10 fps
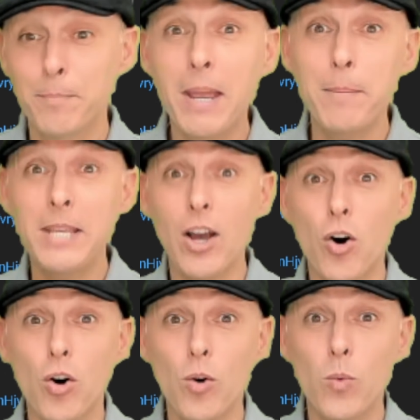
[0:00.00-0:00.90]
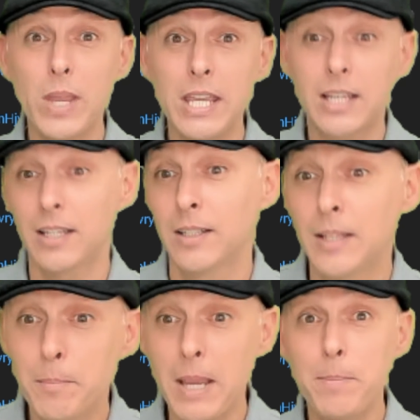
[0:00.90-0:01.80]
maybe all week,
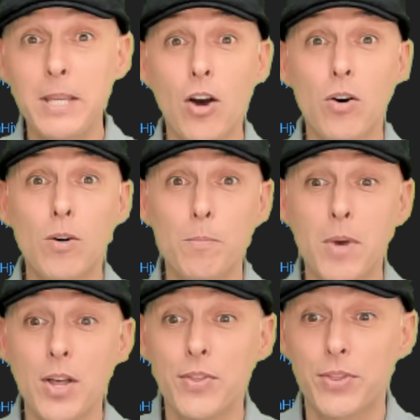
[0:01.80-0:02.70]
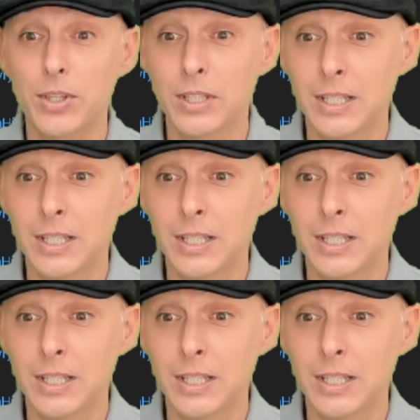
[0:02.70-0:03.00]
maybe all month.